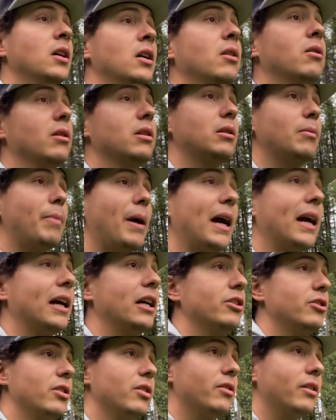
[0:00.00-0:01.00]
We're at the back
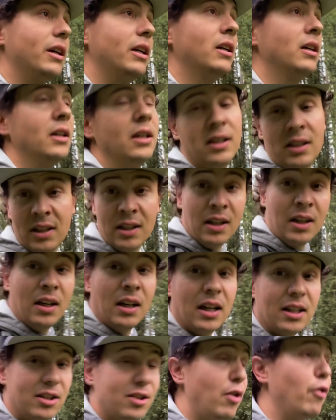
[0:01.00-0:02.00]
edge of the green.
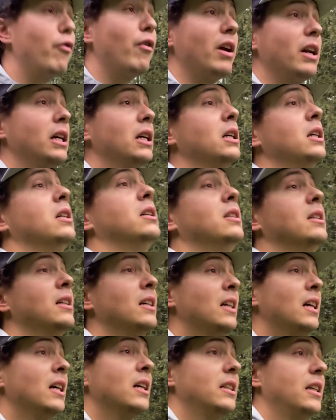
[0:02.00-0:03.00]
That's so funny.
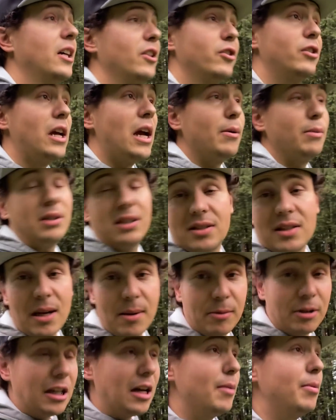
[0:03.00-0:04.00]
The other day with the
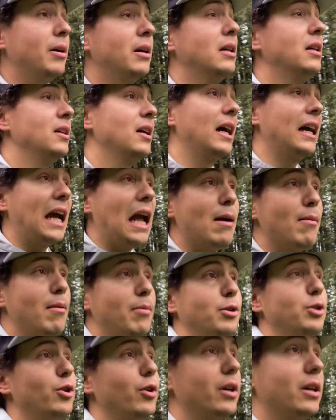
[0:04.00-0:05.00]
same club, I came up
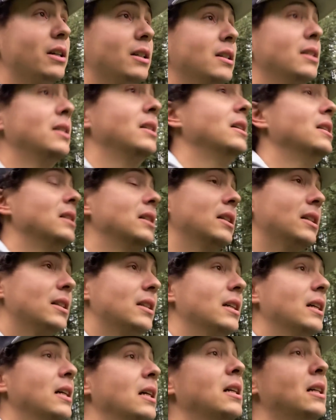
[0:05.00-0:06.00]
short.
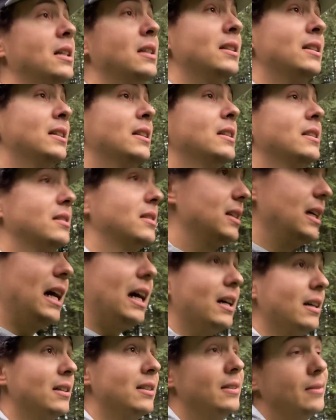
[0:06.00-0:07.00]
So yeah,
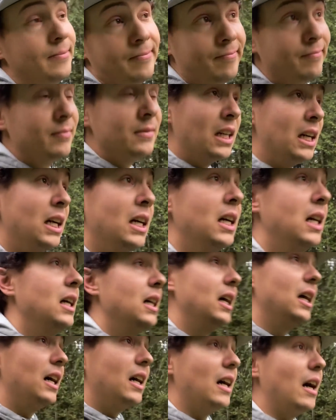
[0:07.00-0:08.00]

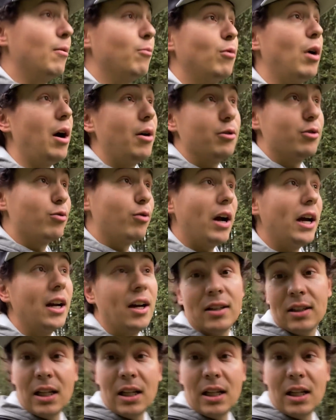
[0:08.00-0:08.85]
I was right on